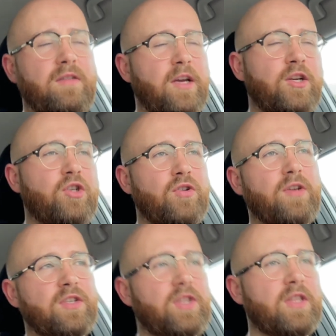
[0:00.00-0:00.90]
tissue
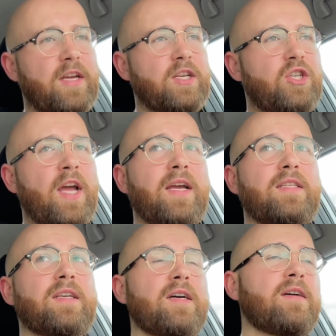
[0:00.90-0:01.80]
is that they
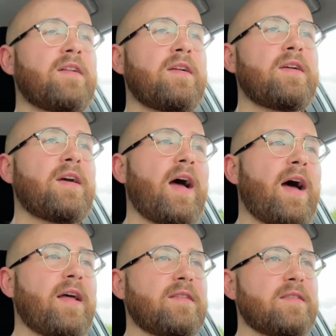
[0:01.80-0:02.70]
inject it
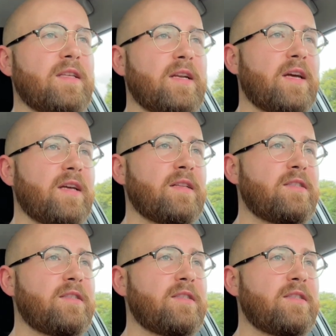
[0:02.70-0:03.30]
and that it